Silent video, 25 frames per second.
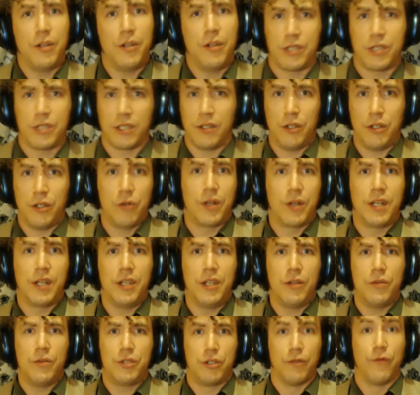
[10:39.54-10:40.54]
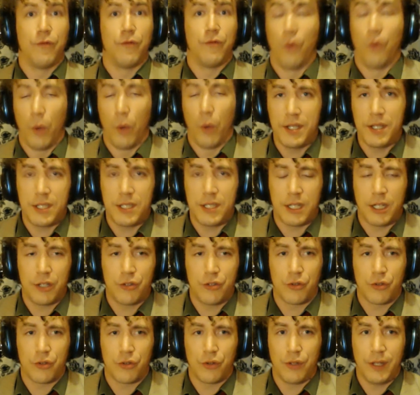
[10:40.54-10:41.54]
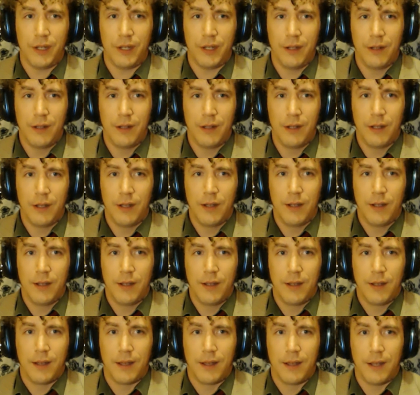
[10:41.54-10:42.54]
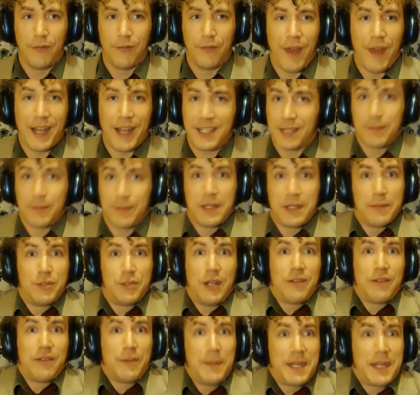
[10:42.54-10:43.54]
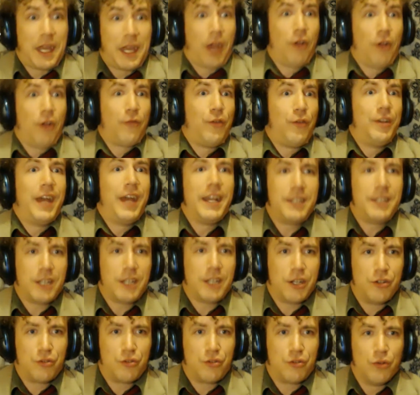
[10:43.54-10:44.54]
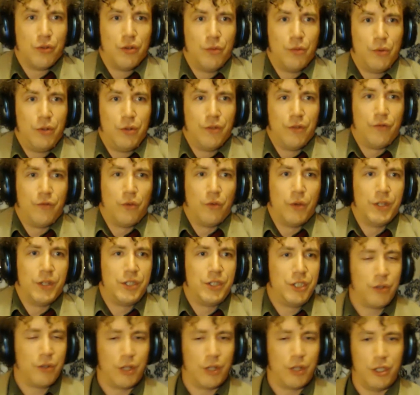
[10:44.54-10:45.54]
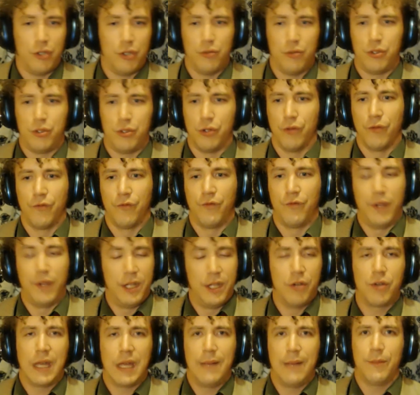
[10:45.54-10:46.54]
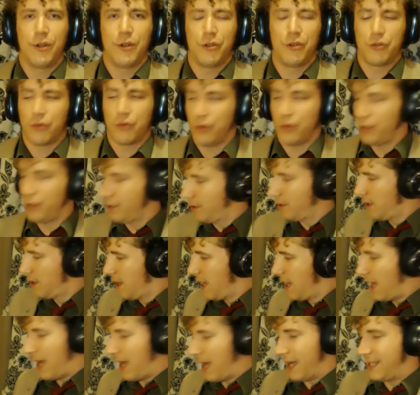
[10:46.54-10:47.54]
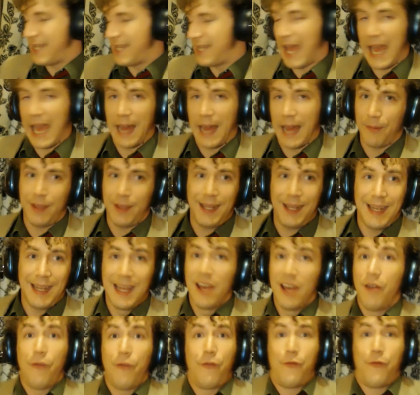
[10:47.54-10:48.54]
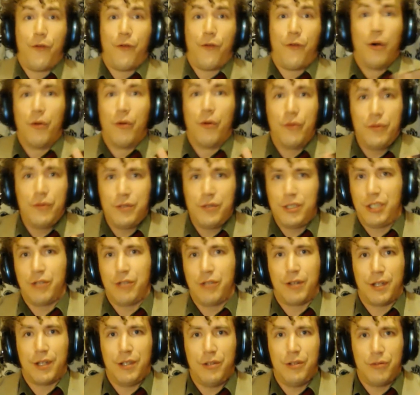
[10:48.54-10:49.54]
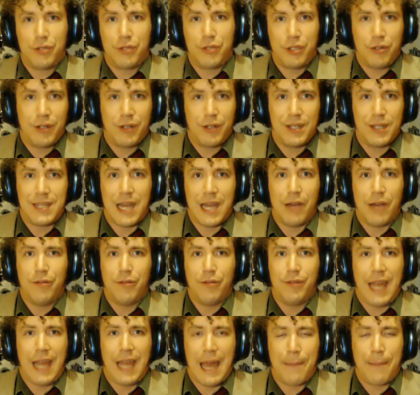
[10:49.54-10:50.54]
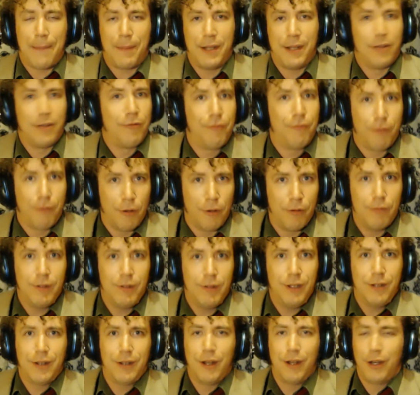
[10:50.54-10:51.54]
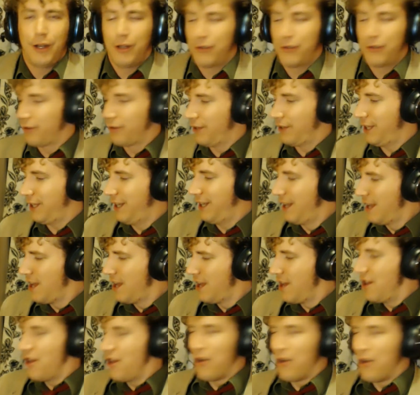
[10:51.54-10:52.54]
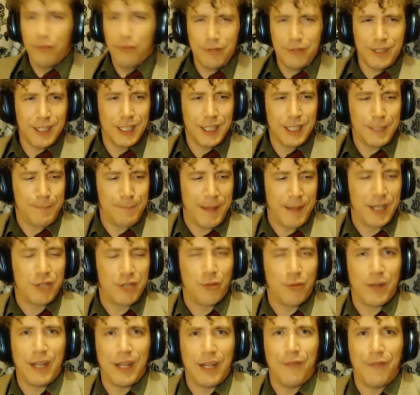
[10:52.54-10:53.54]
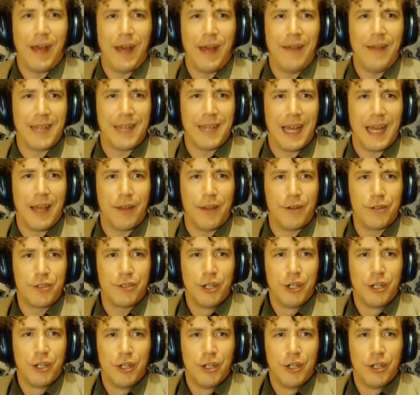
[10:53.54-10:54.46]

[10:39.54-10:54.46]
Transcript: use you can use your voice to control it in fact, sometimes you have to be careful not to control it with your voice. You can use your video game controller, a tablet, phones. You can use you can download the app on your phone and you can control it. Who's going to spend $25